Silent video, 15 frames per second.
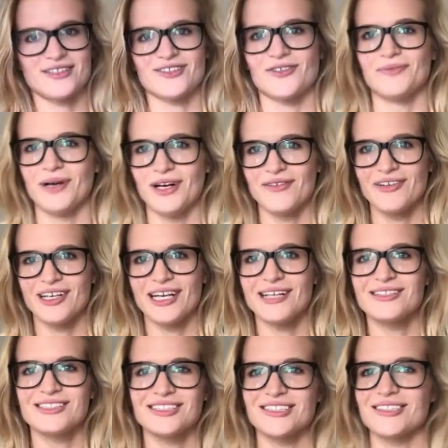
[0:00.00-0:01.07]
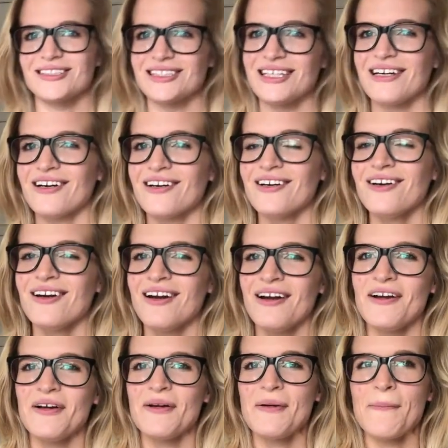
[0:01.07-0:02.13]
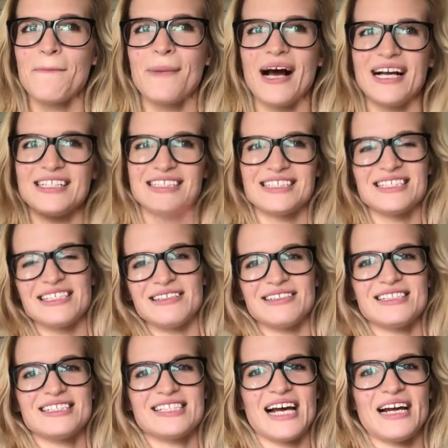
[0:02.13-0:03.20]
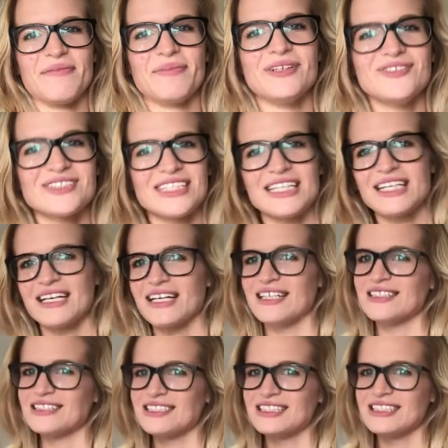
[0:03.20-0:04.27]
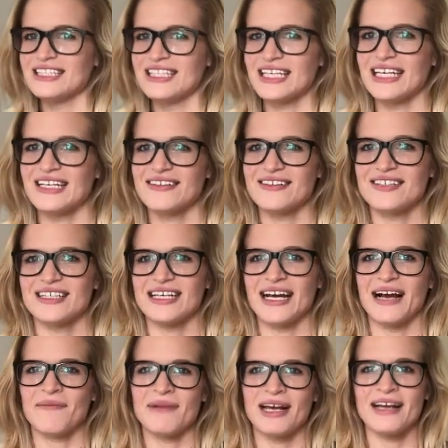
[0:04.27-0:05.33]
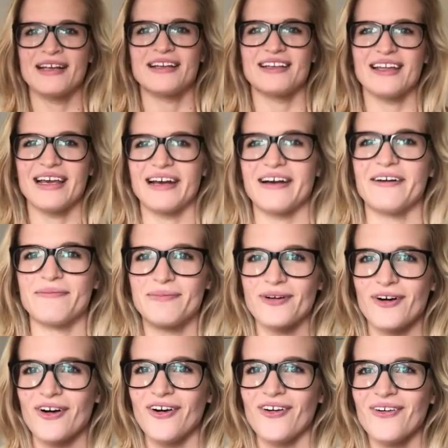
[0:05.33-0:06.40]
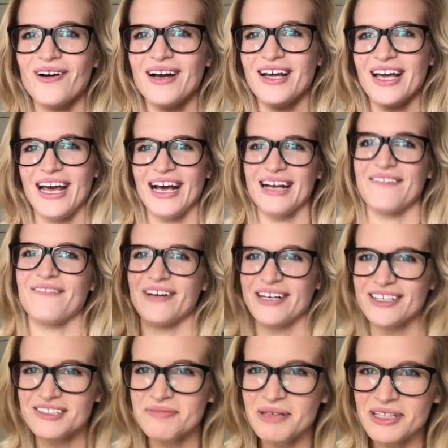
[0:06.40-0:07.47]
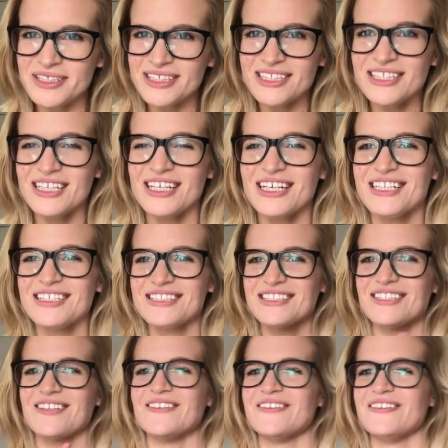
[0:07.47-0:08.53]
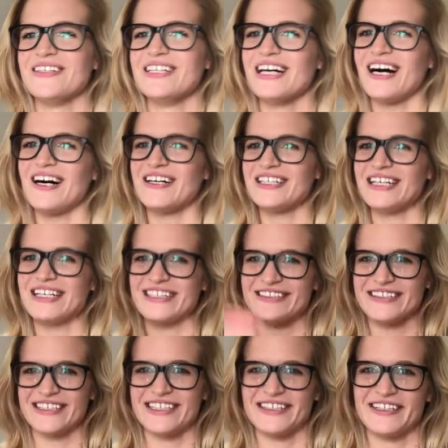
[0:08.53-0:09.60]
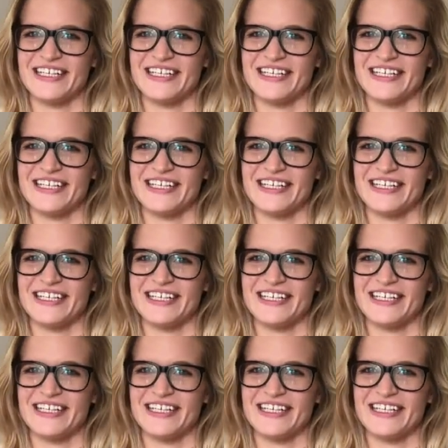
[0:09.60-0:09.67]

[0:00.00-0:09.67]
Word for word: So Marvin Gaye's is a singer, but I just did sign music because you can't really, I'm not like a pro at fingerspelling, so all I could really